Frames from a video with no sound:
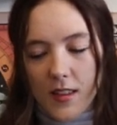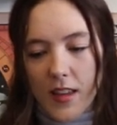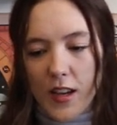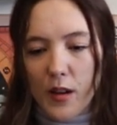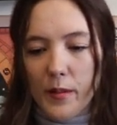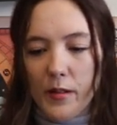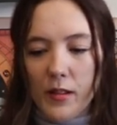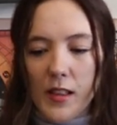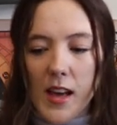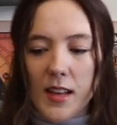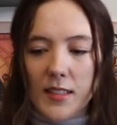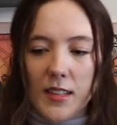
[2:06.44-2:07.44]
they could be
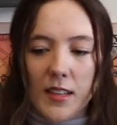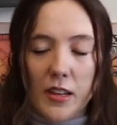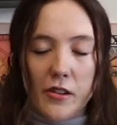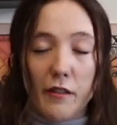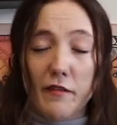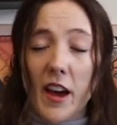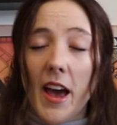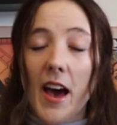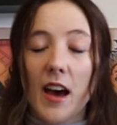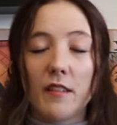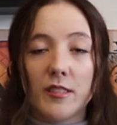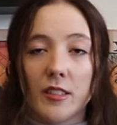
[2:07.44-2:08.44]
realizing, you know, if I
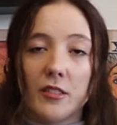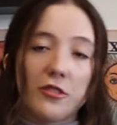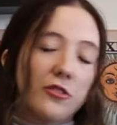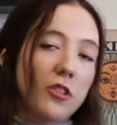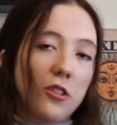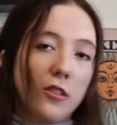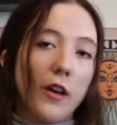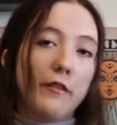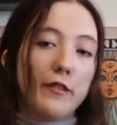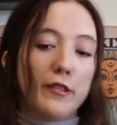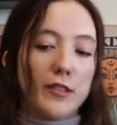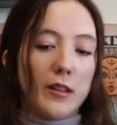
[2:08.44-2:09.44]
have such strong
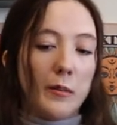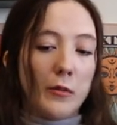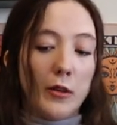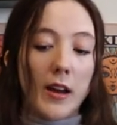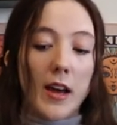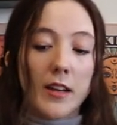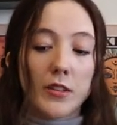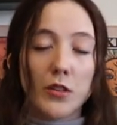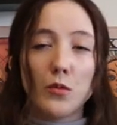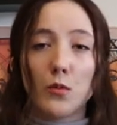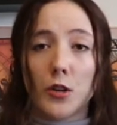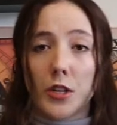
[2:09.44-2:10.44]
love for someone, I
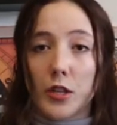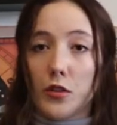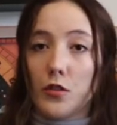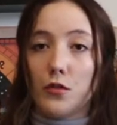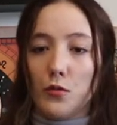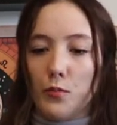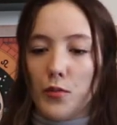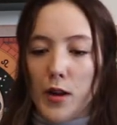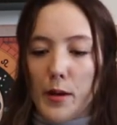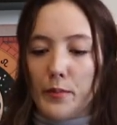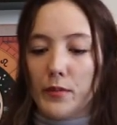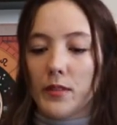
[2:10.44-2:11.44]
do want it to
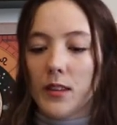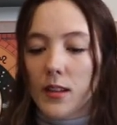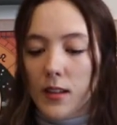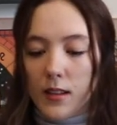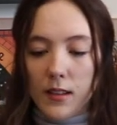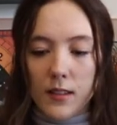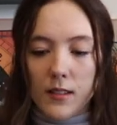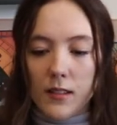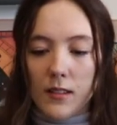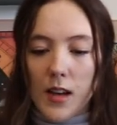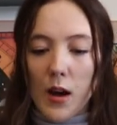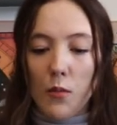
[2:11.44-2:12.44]
perhaps...
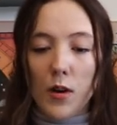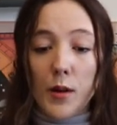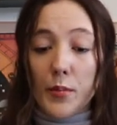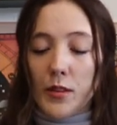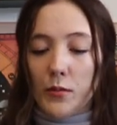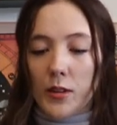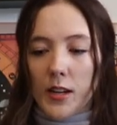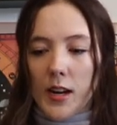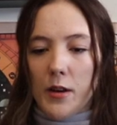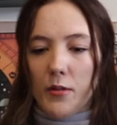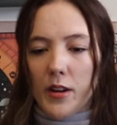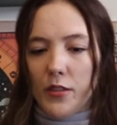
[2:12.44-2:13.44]
I want to put the work
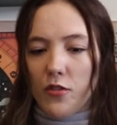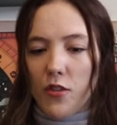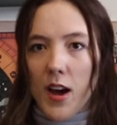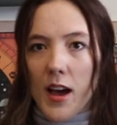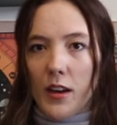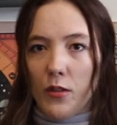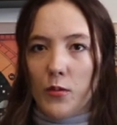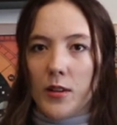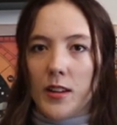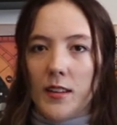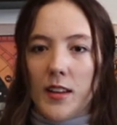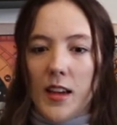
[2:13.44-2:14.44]
and I want to try. I don't
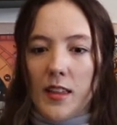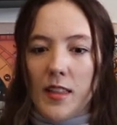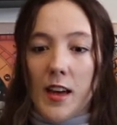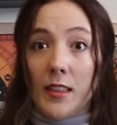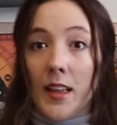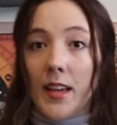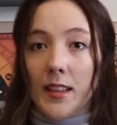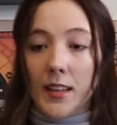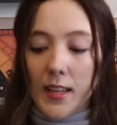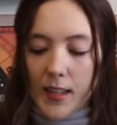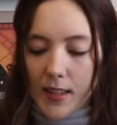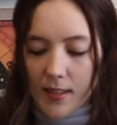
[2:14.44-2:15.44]
want to take that
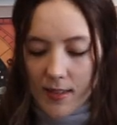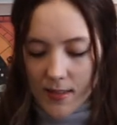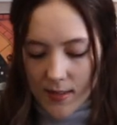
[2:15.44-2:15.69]
lightly.